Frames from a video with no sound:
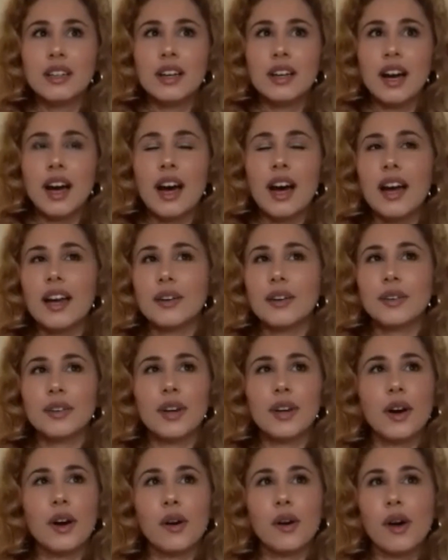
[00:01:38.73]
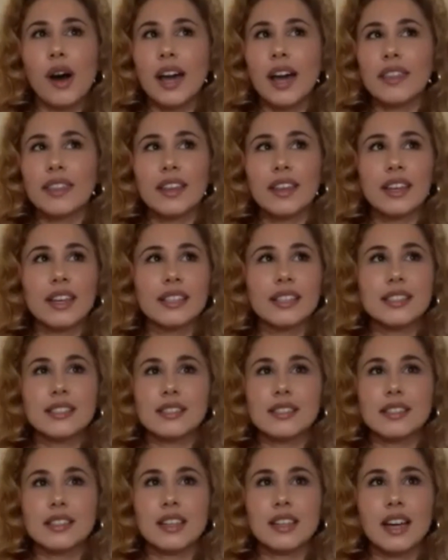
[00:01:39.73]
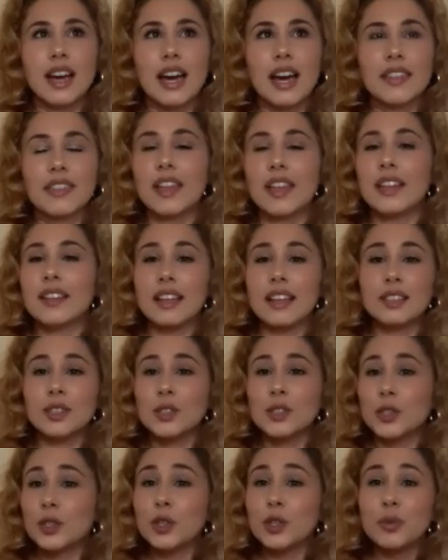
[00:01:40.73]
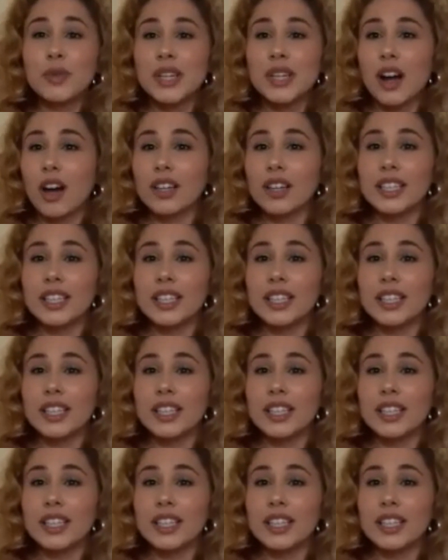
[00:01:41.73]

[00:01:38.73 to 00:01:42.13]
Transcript: I don't know. I think that Zoom and all